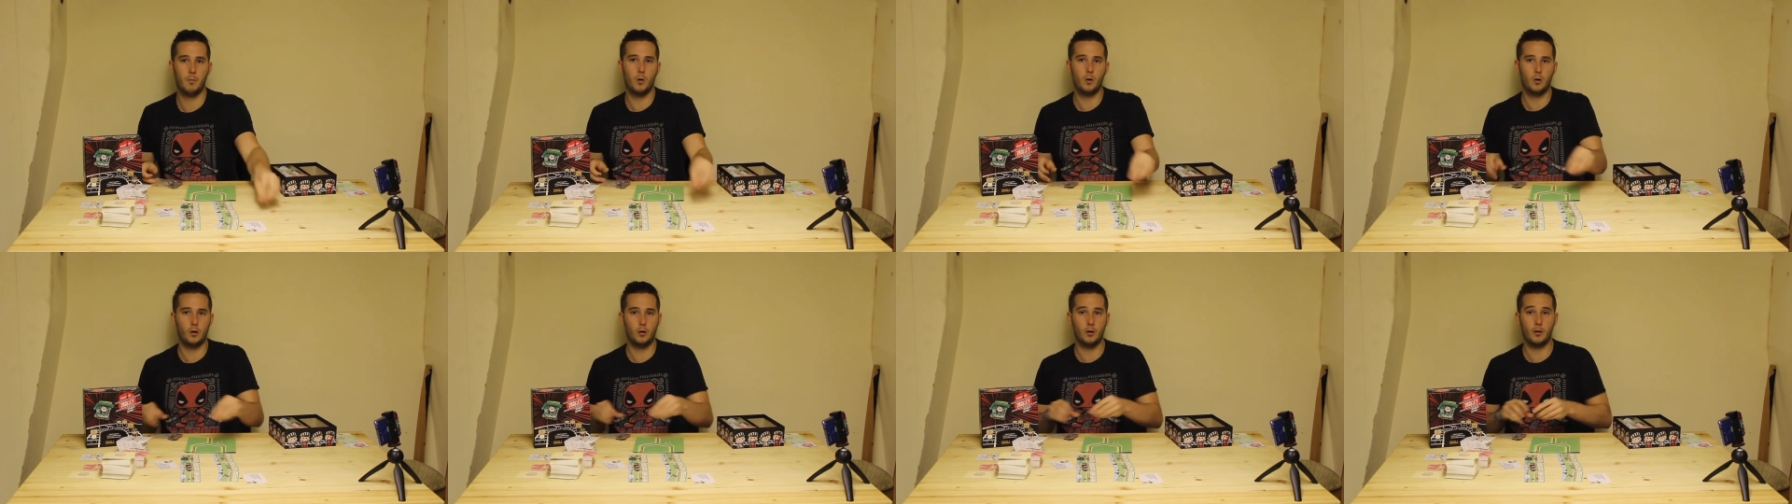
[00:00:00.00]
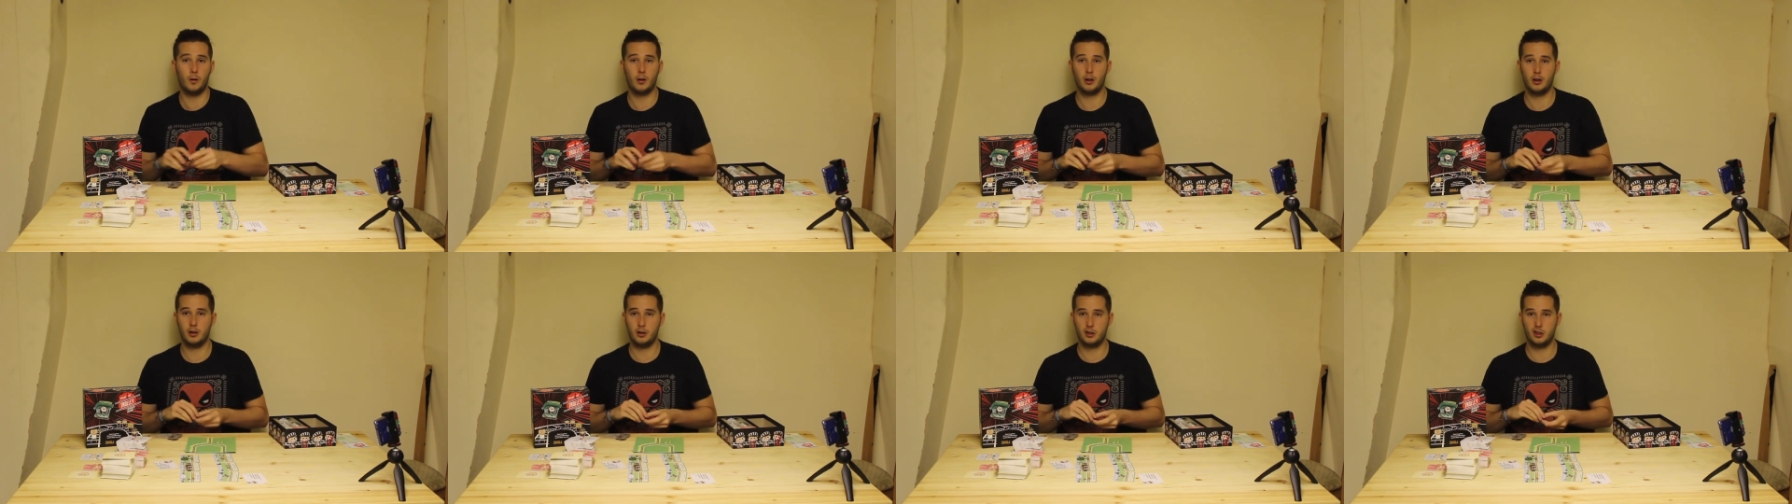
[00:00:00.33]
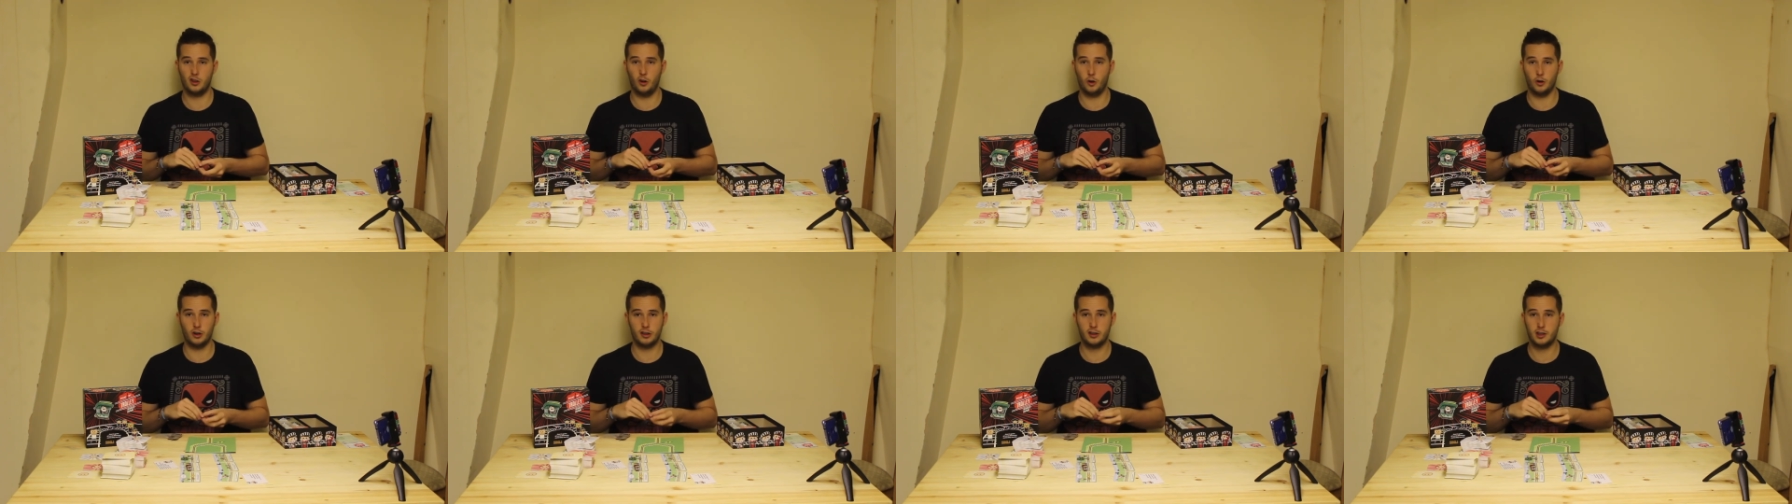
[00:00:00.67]
or
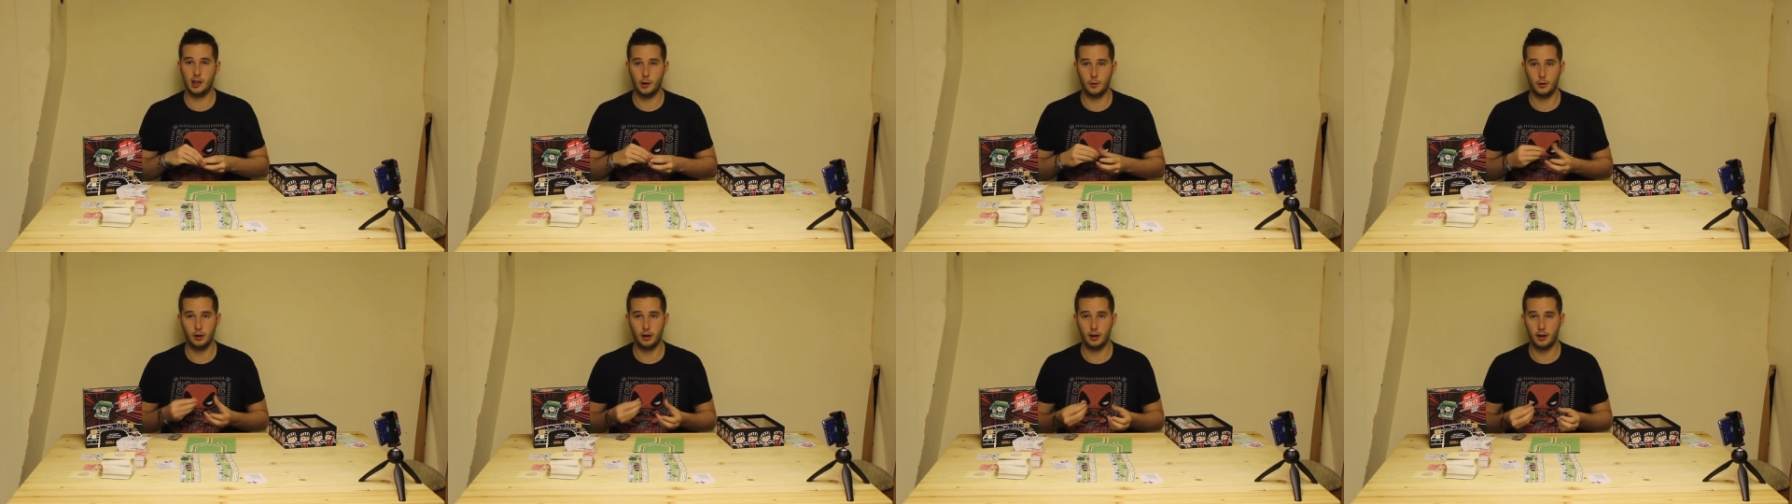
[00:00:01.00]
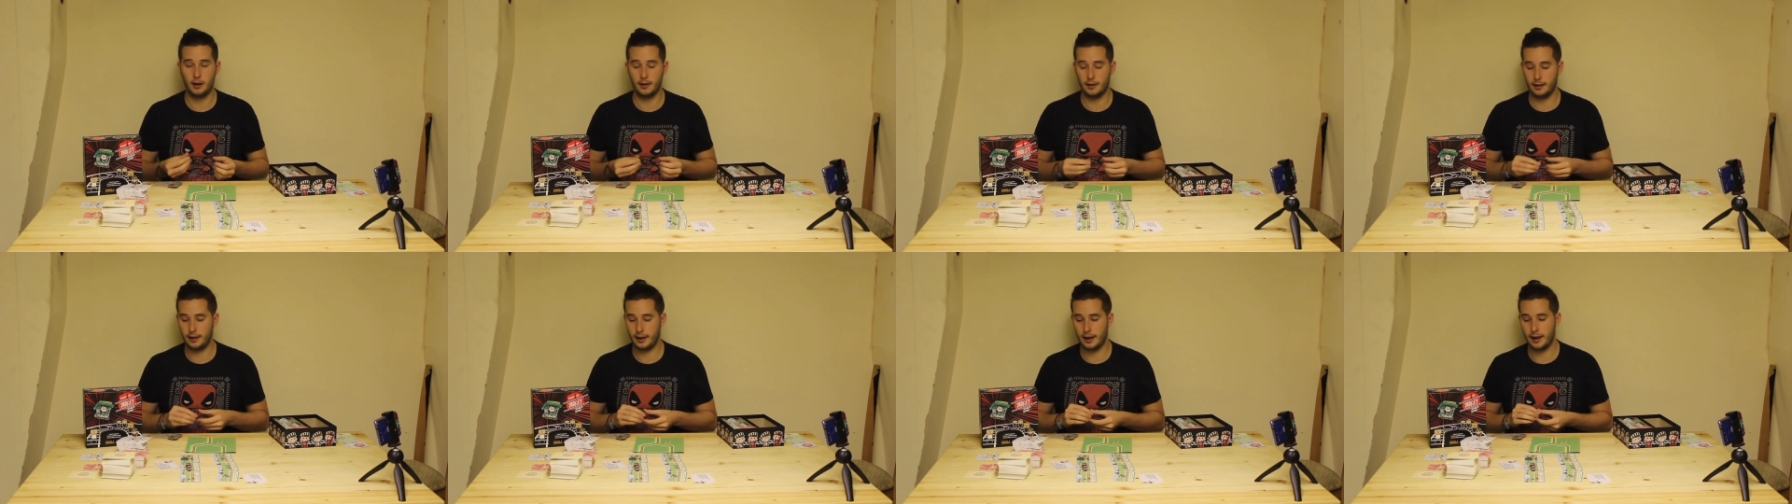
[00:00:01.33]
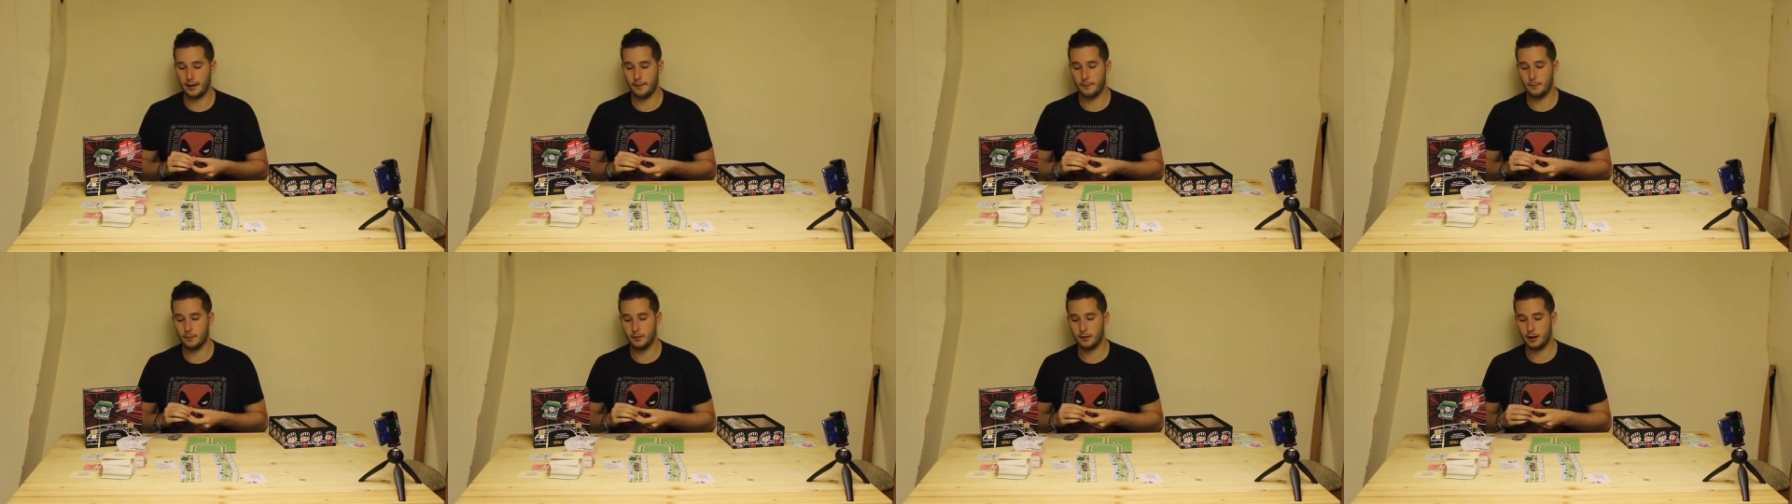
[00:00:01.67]
a slower look at the
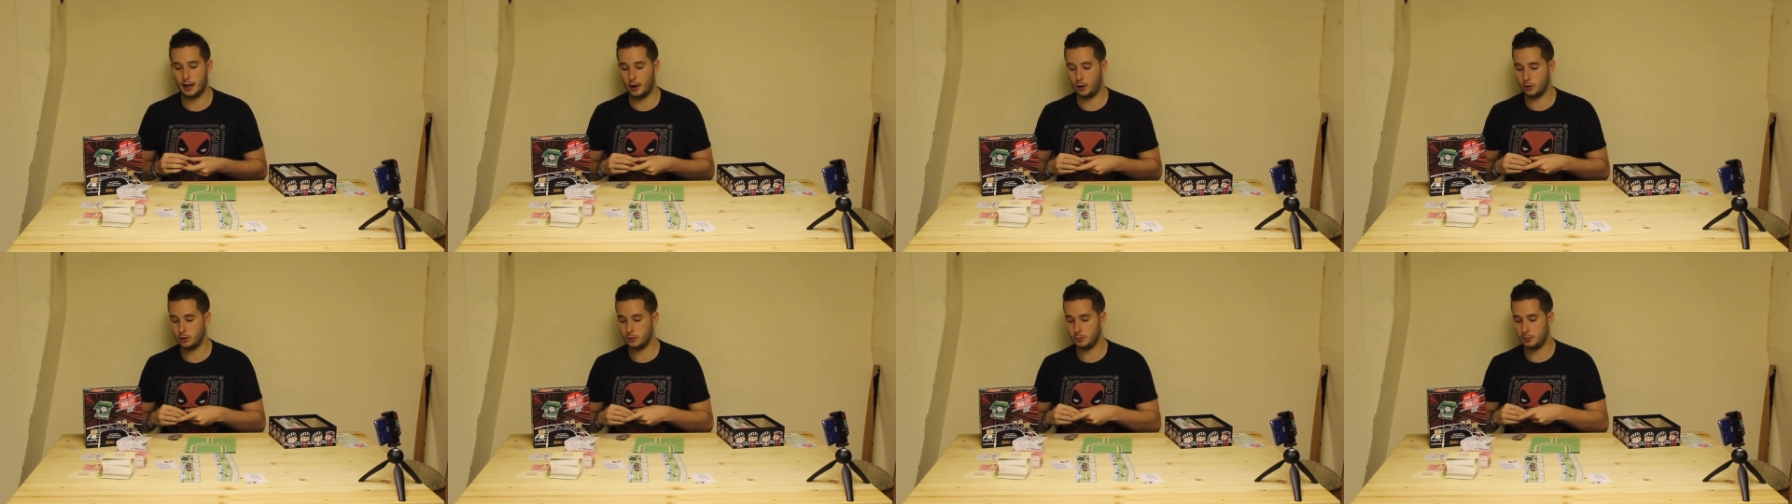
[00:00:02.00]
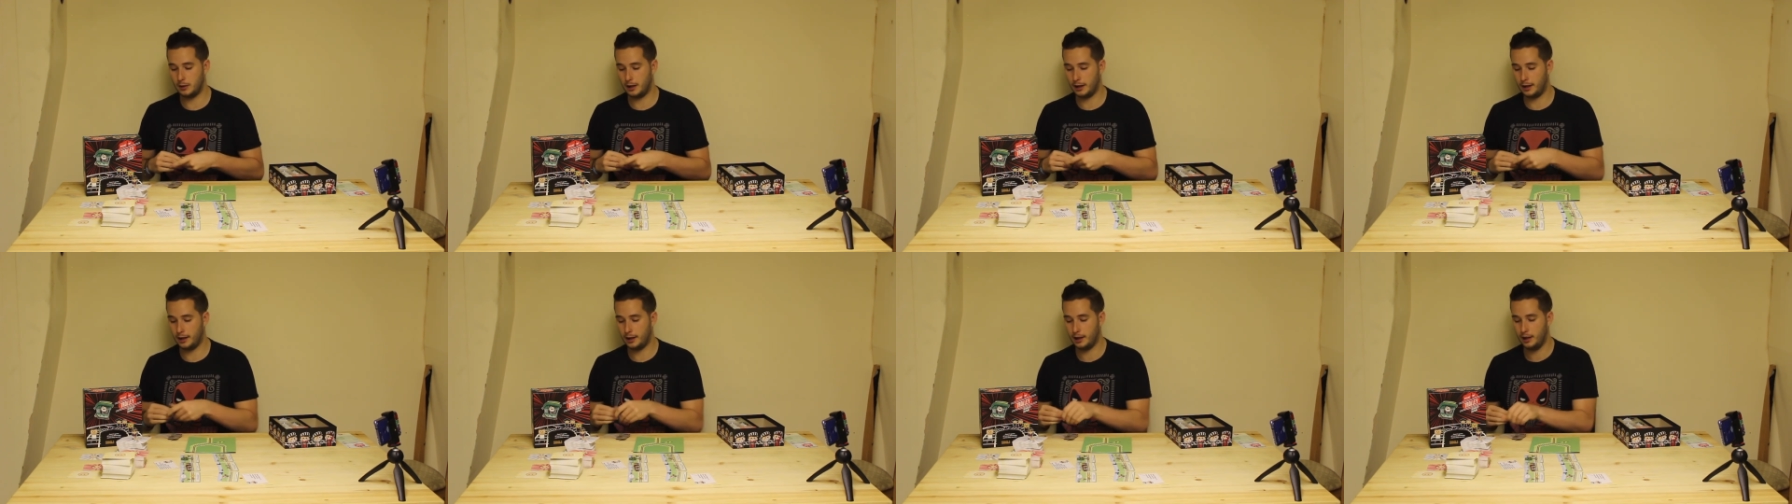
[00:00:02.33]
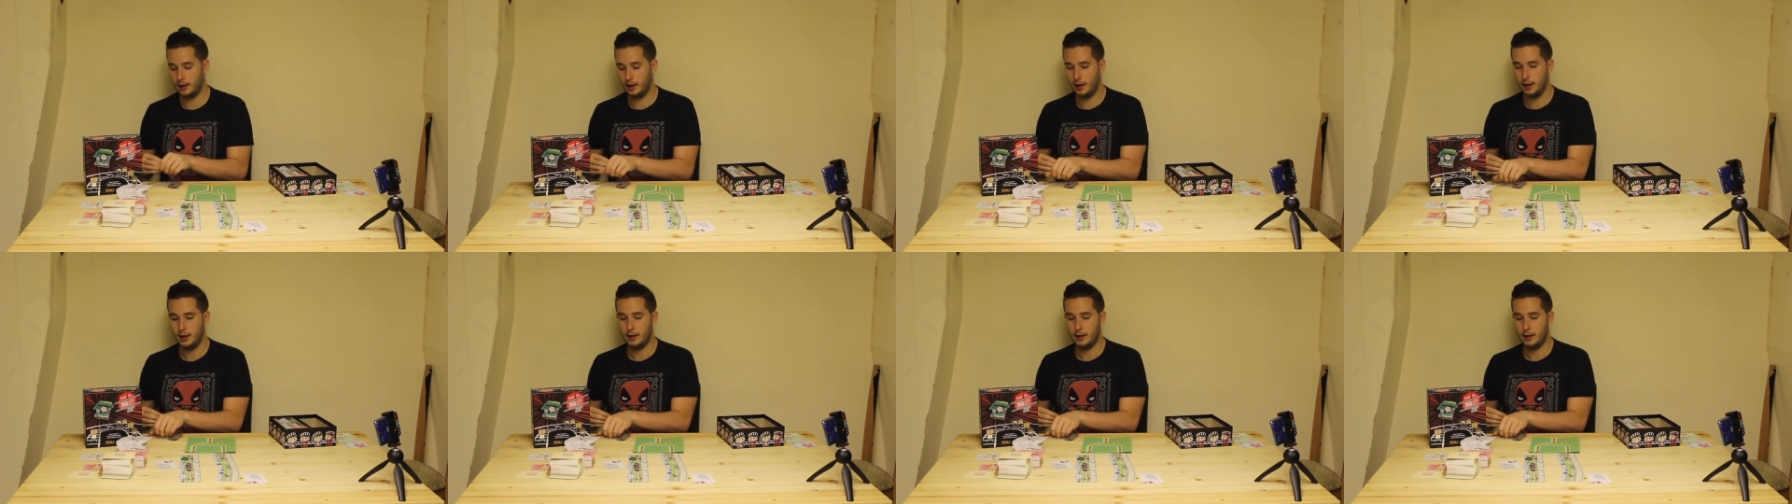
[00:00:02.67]
game, how to play,